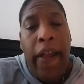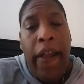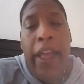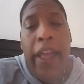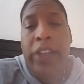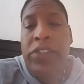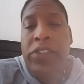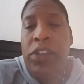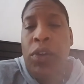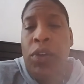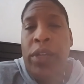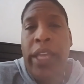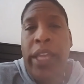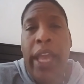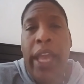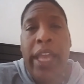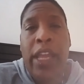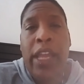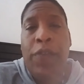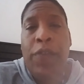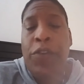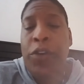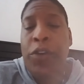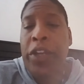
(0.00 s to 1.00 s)
It's
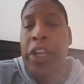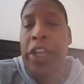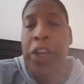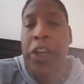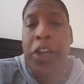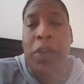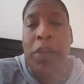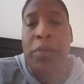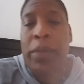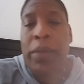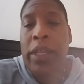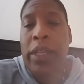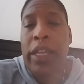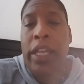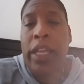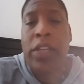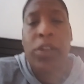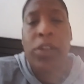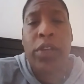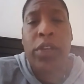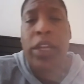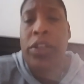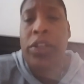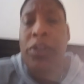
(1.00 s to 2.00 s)
okay if you're hearing me and
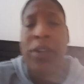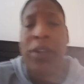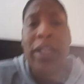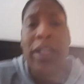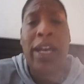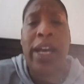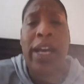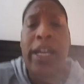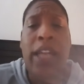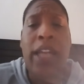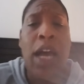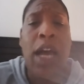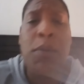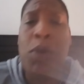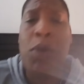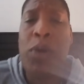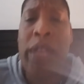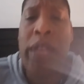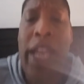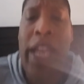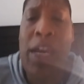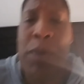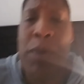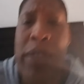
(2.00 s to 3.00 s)
you're not. I'm
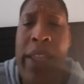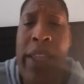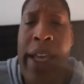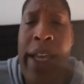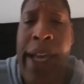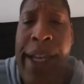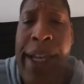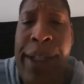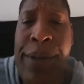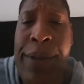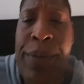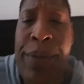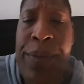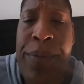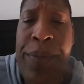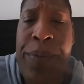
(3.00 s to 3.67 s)
okay with that.